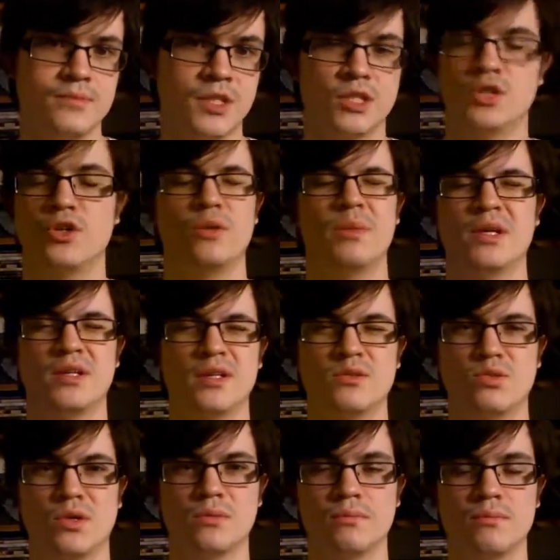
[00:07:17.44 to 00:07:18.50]
They should have made this
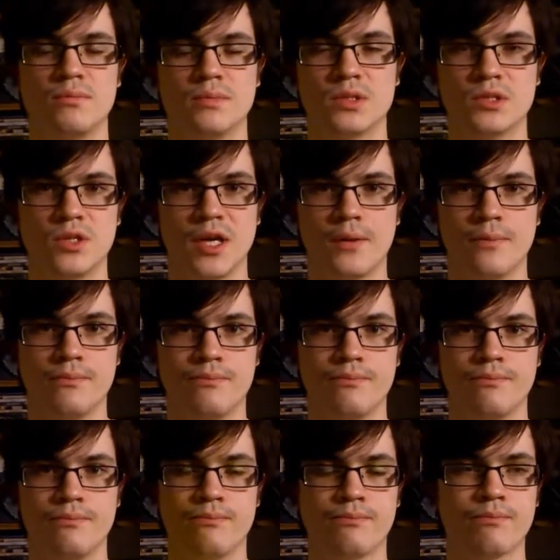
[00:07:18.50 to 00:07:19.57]
one. So
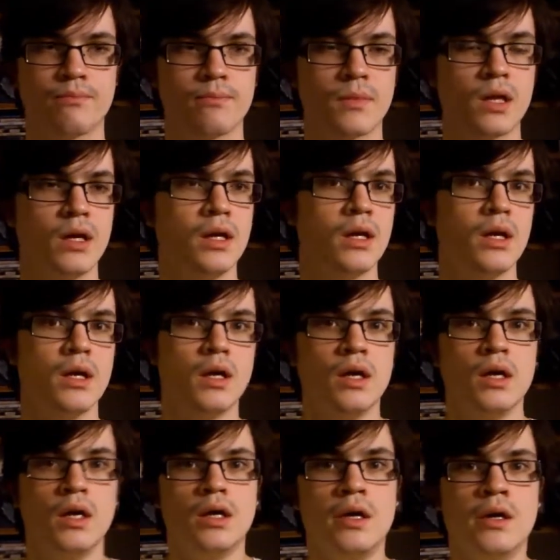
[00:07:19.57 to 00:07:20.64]
yeah.
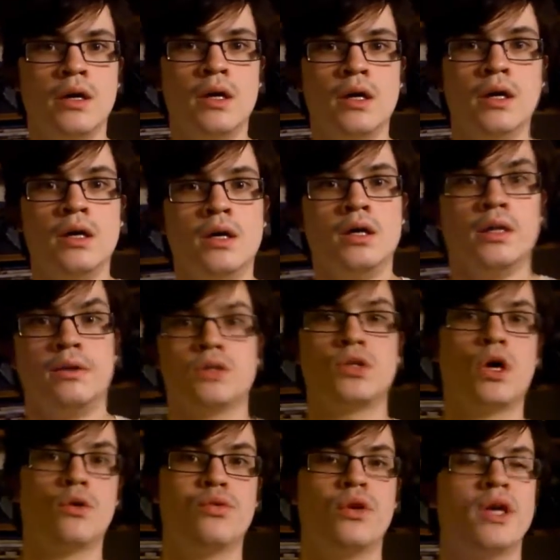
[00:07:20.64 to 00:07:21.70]
That's
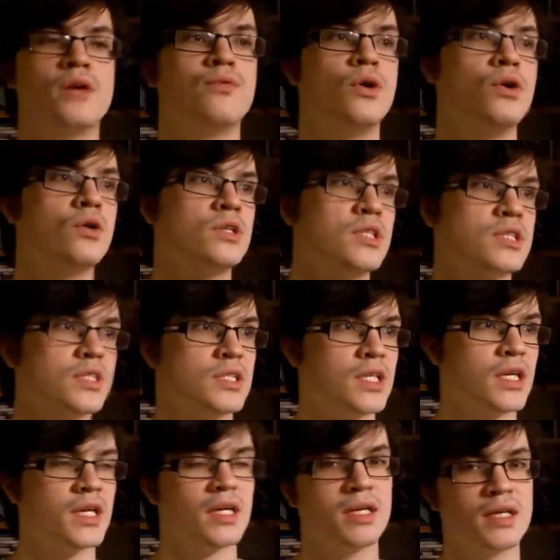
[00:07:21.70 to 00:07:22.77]
all for today, folks.
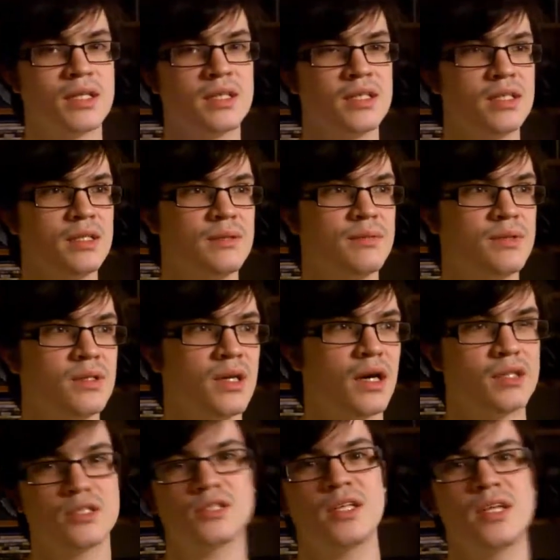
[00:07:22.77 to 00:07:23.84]

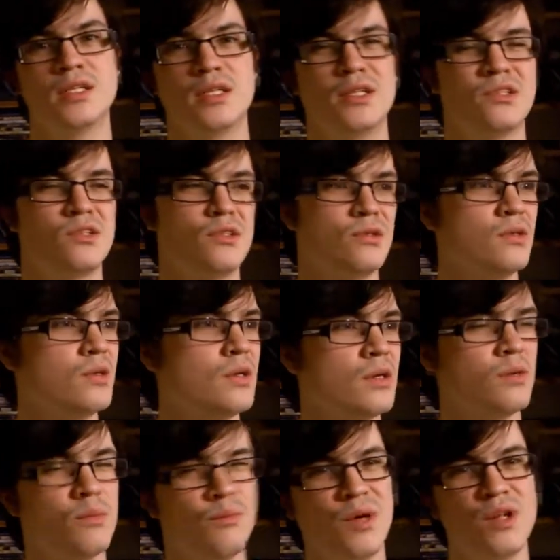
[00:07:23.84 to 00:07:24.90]
As I said,
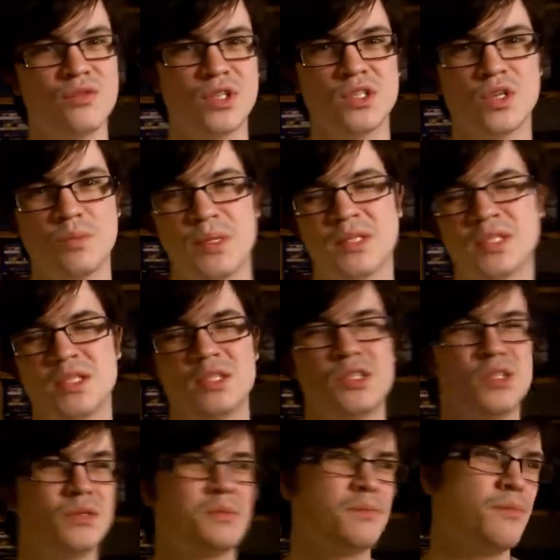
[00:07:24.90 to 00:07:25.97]
many of these
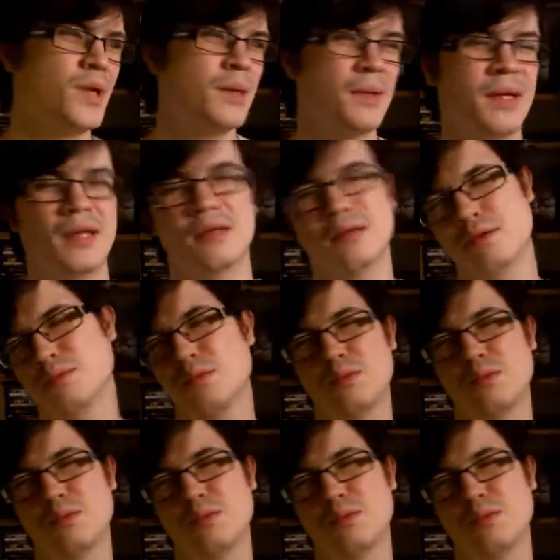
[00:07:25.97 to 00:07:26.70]
topics maybe